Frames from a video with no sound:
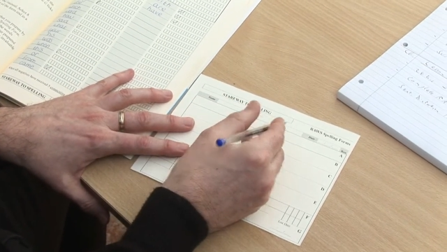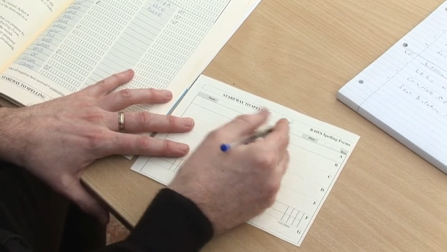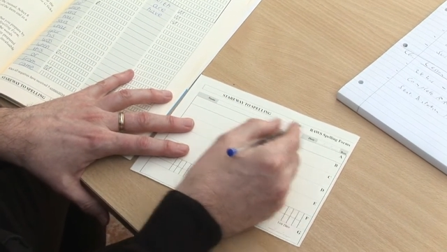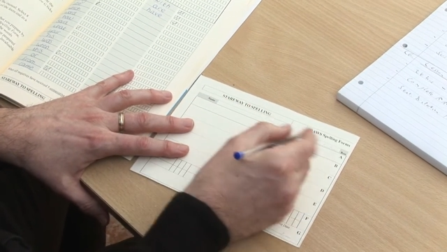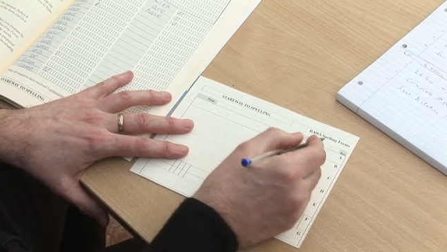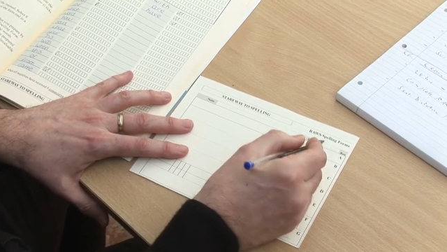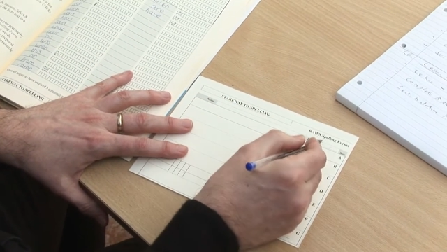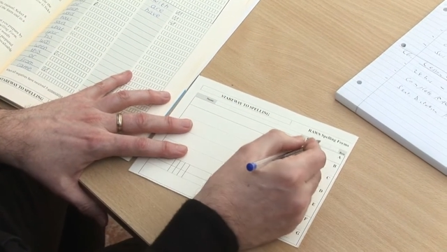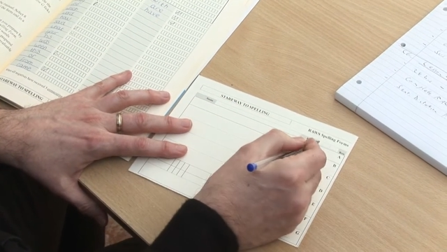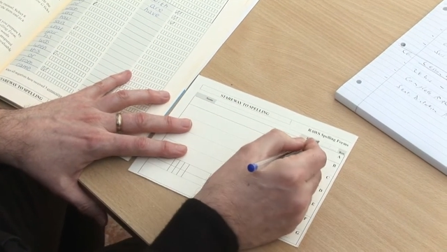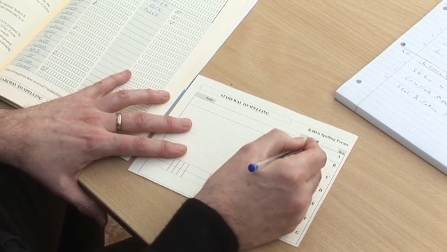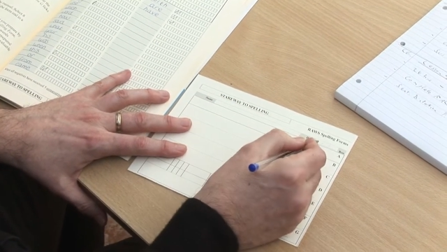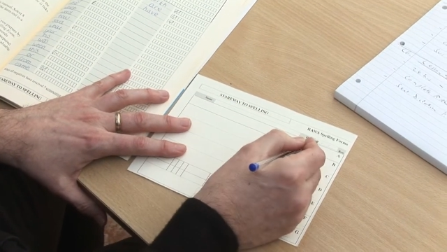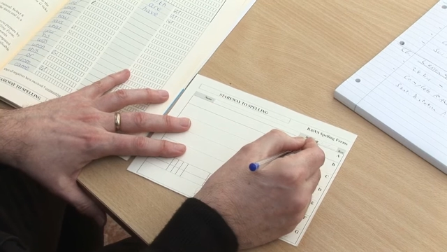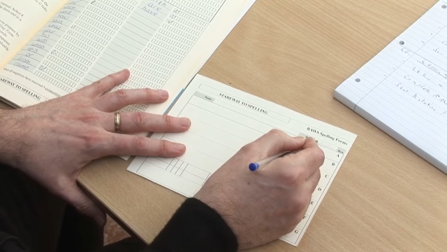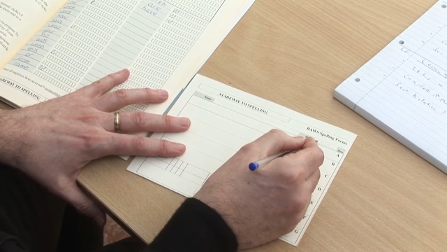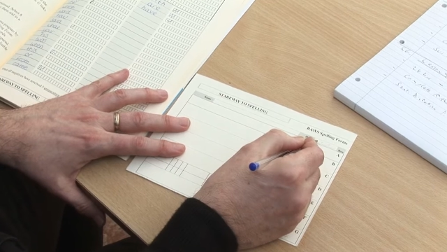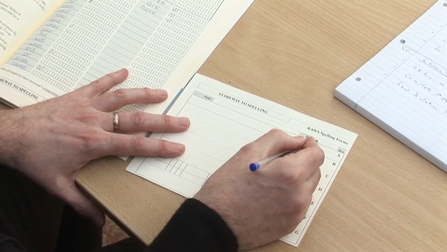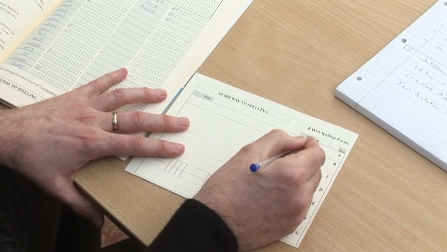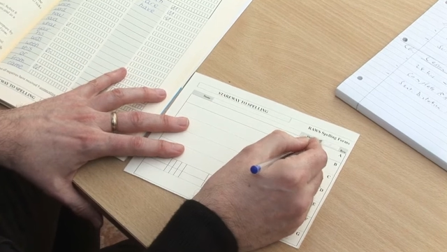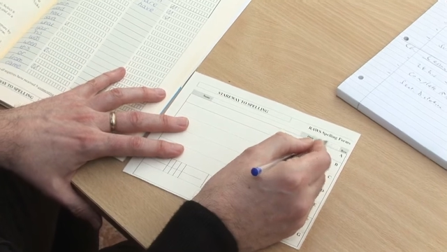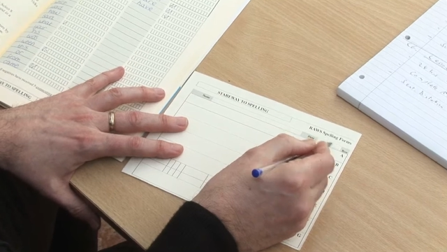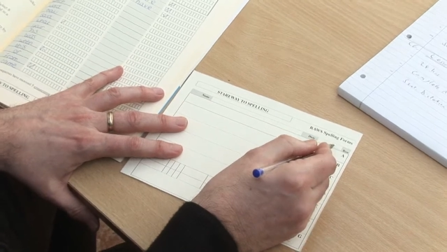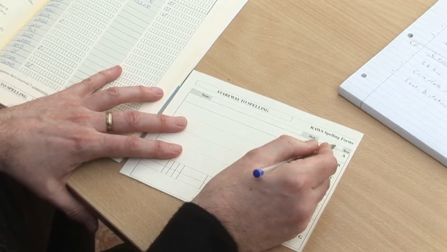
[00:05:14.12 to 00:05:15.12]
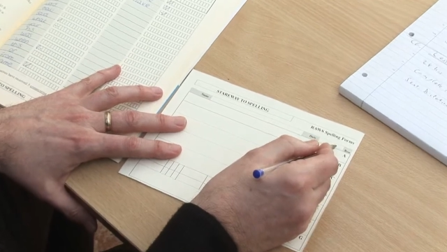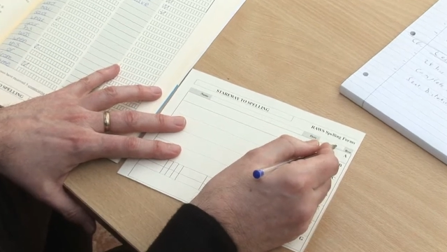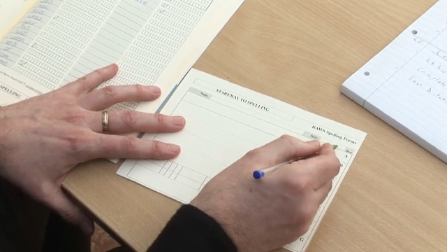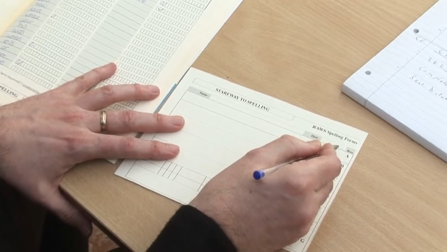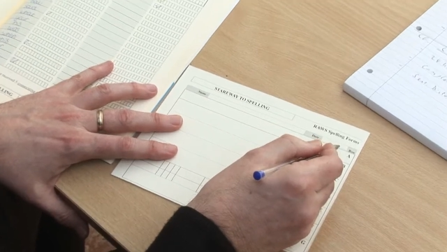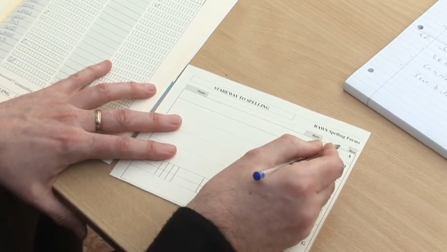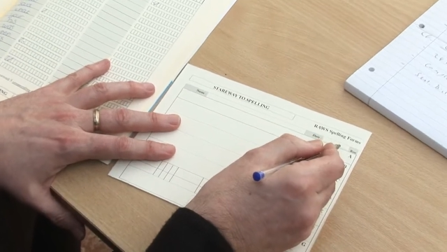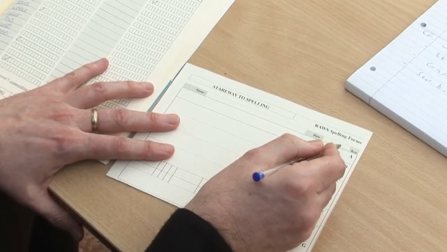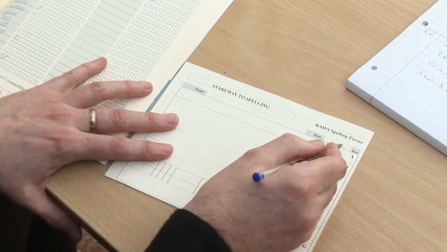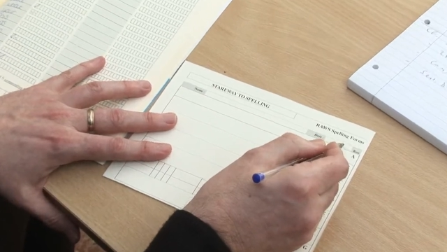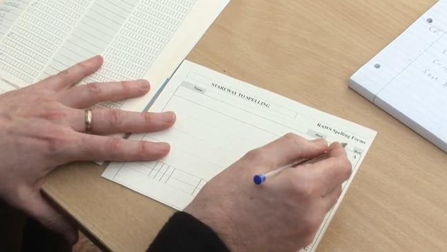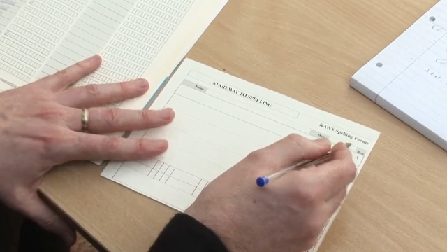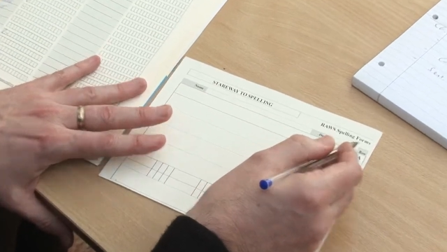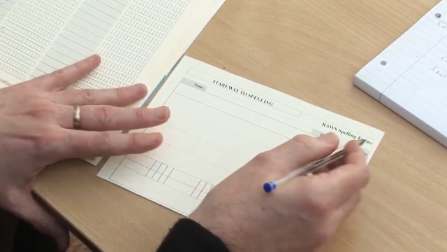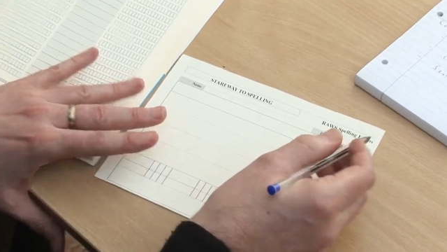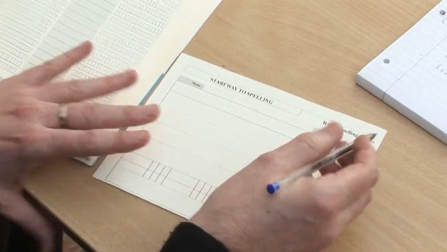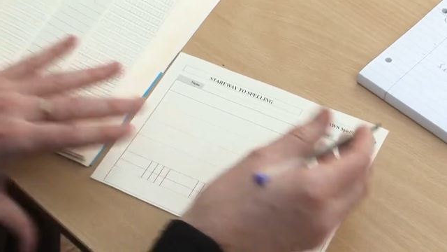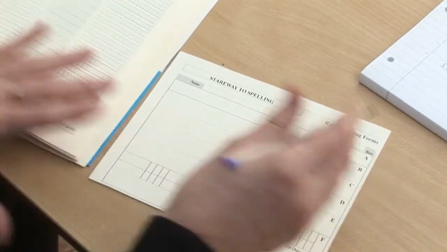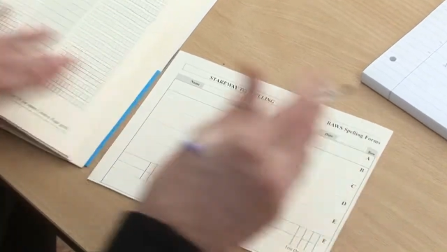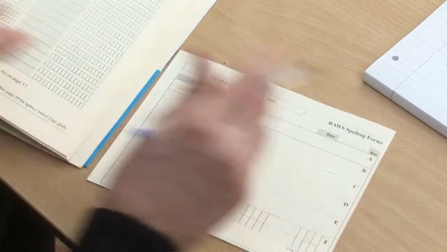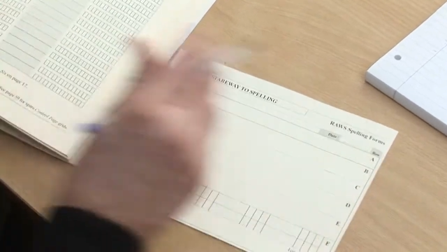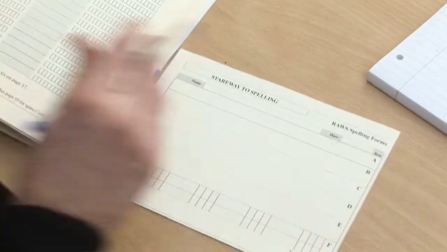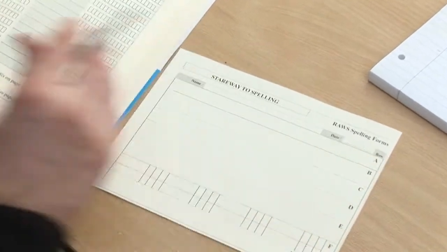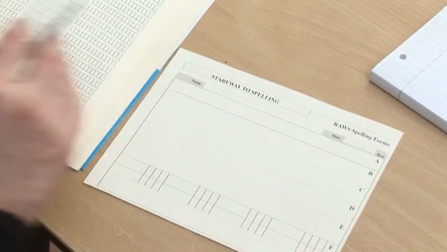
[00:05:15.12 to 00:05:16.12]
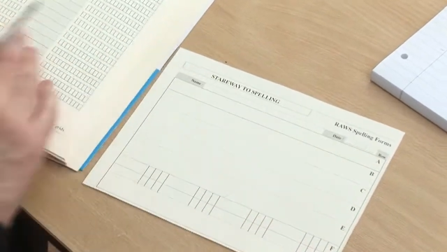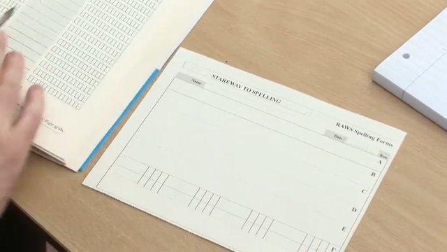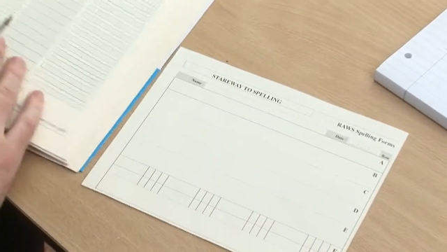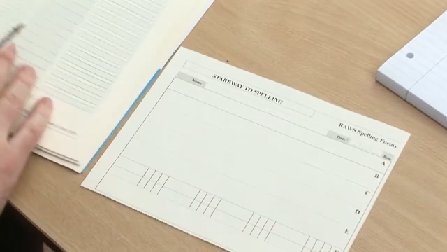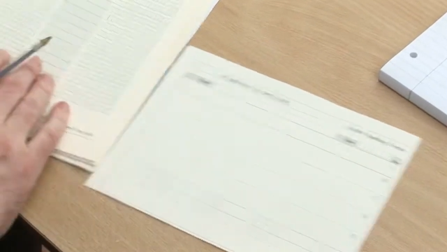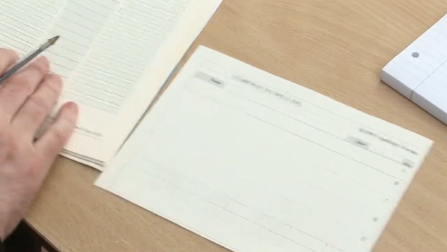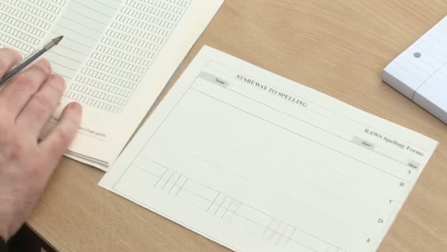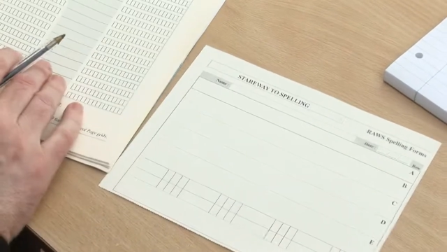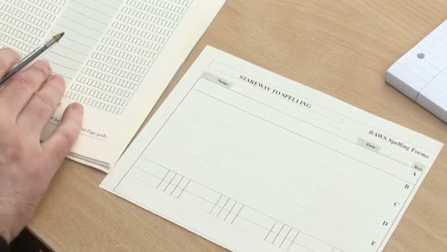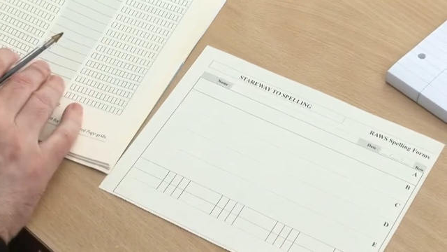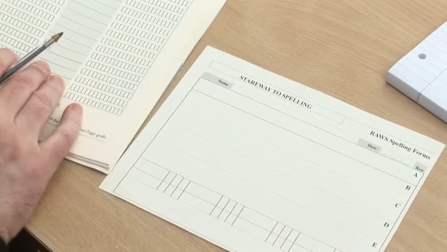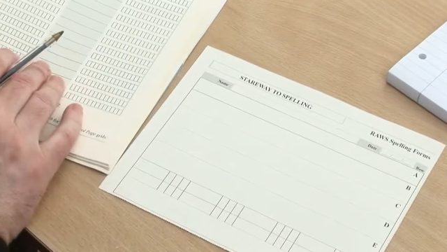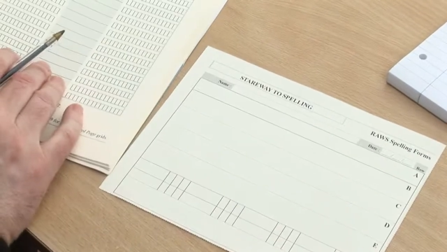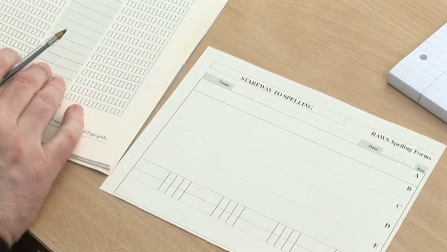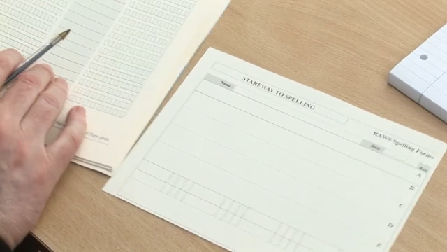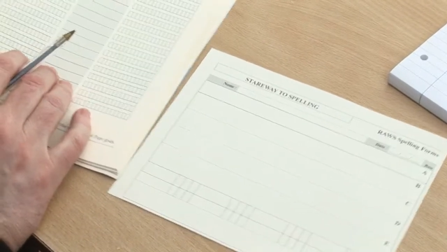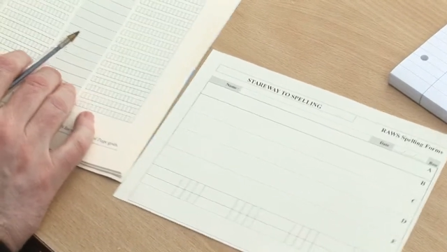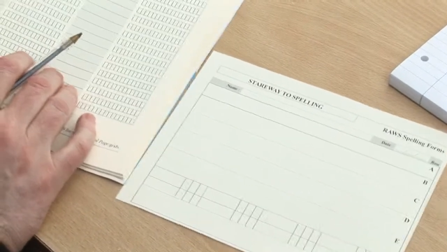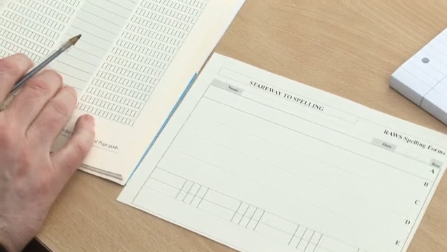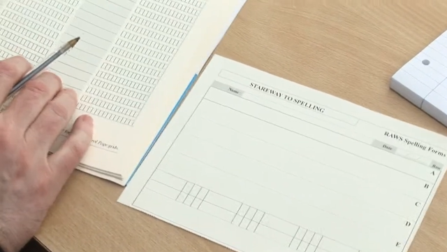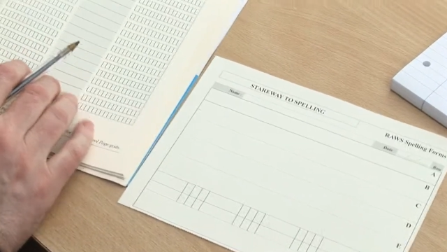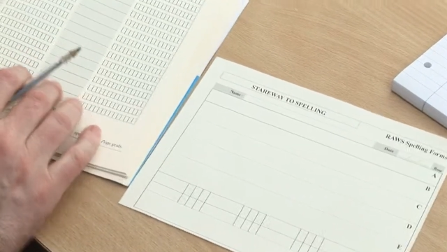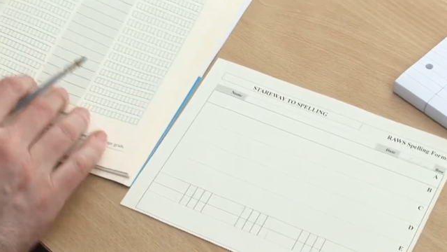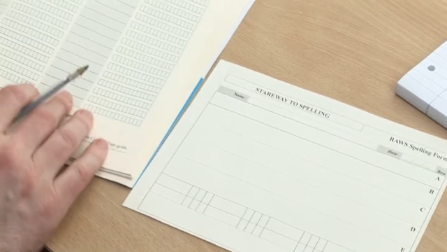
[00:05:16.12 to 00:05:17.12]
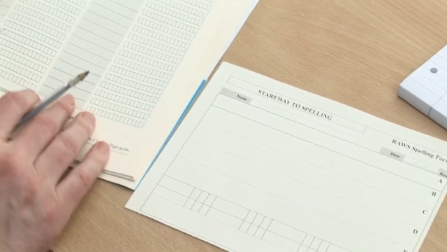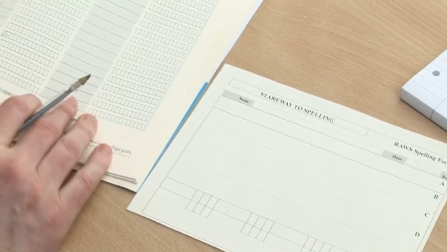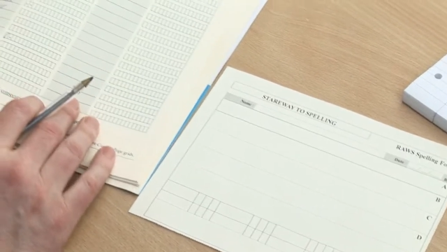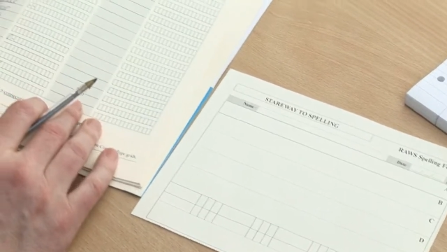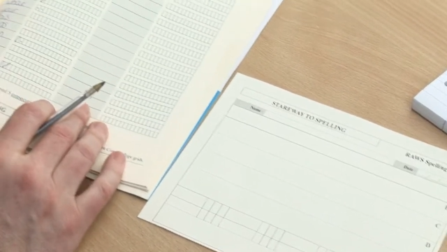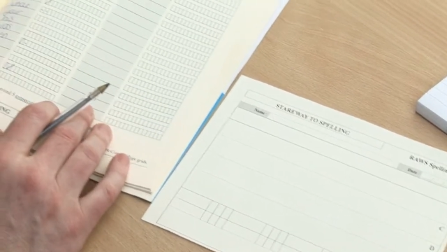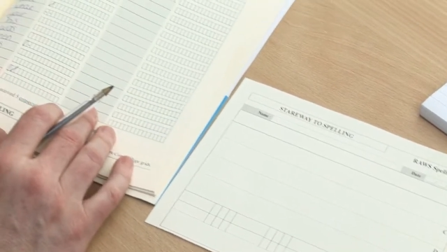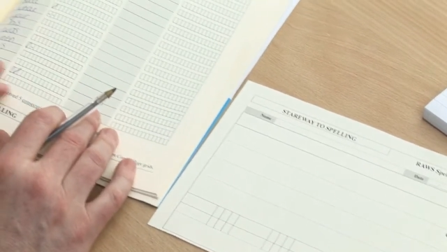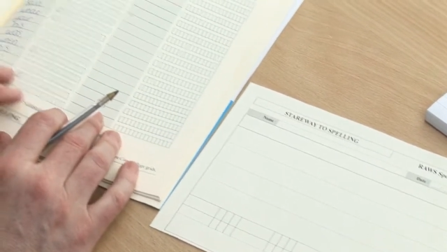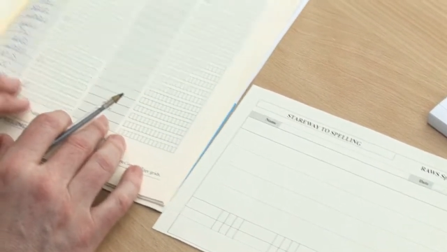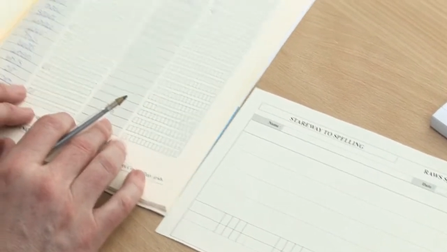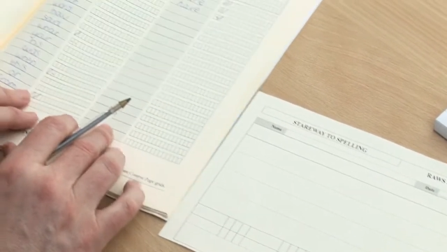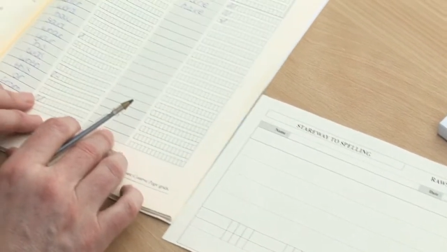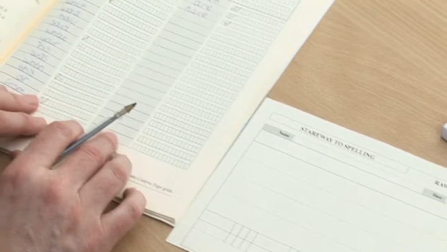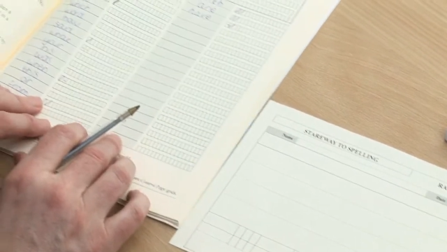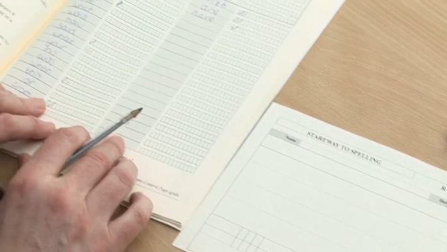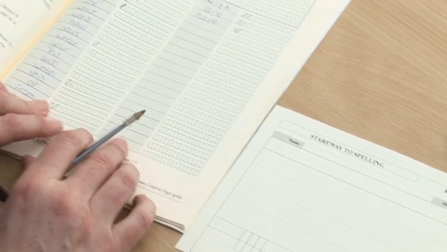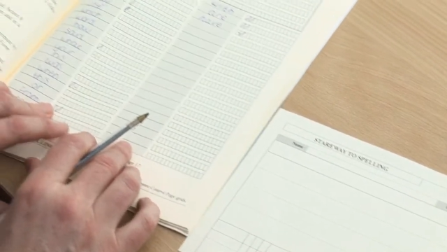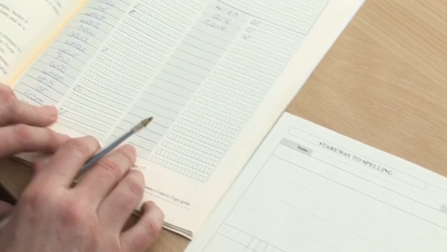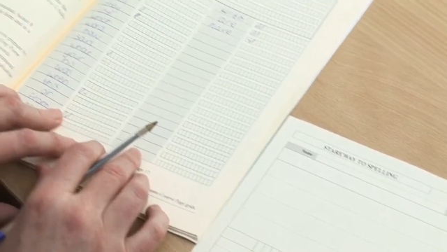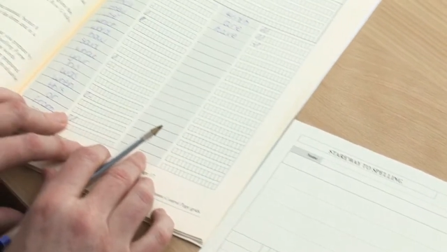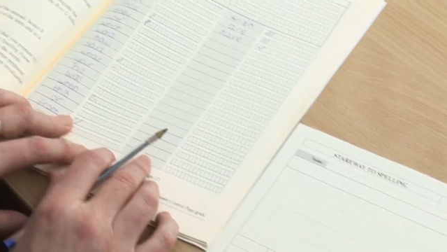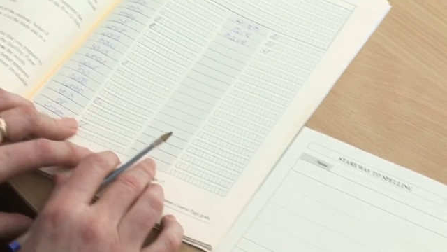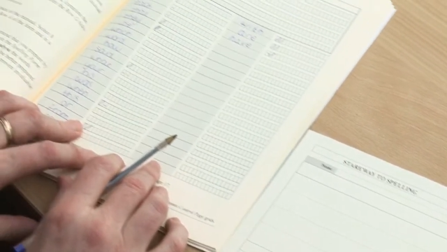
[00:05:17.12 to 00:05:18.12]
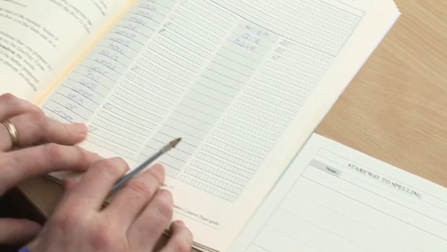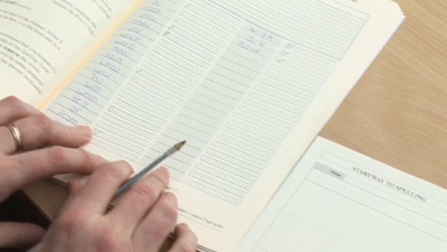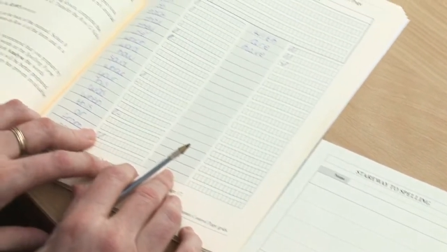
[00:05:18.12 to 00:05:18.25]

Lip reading: No face is visible, so there are no lips to read.